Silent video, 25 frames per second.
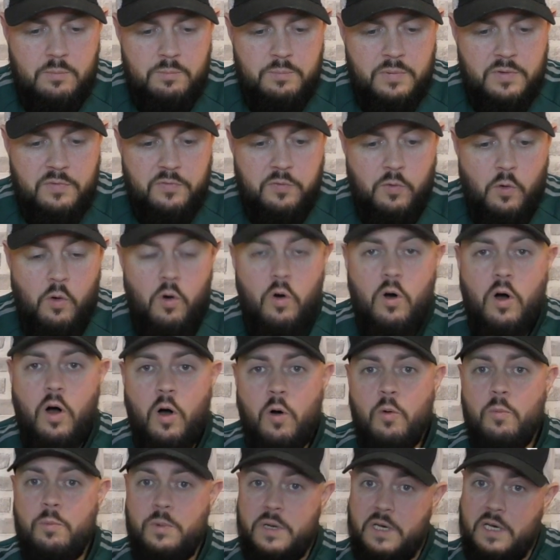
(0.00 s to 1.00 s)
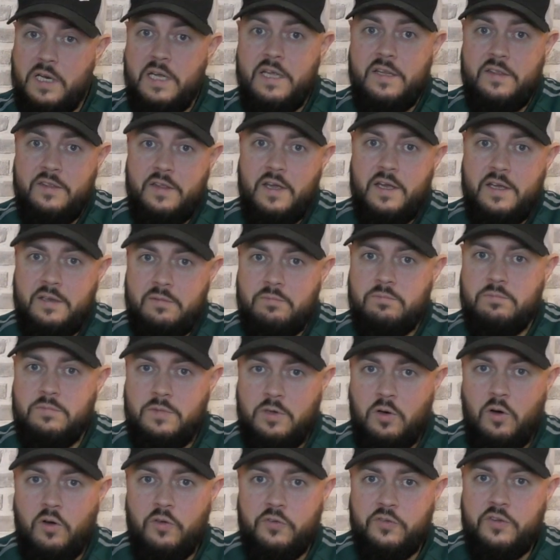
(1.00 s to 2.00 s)
before ultimately they
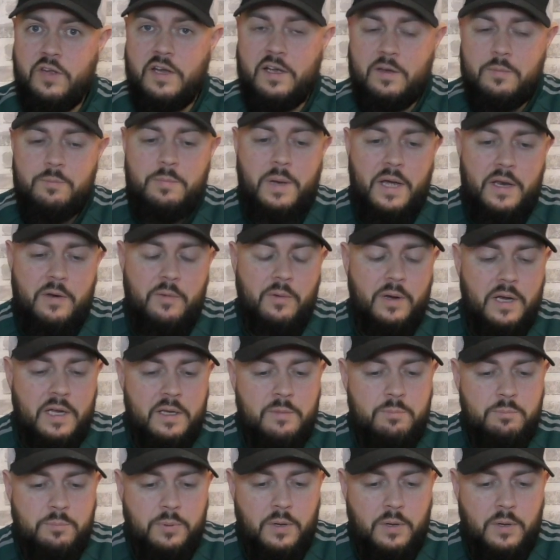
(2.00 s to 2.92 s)
got a second penalty,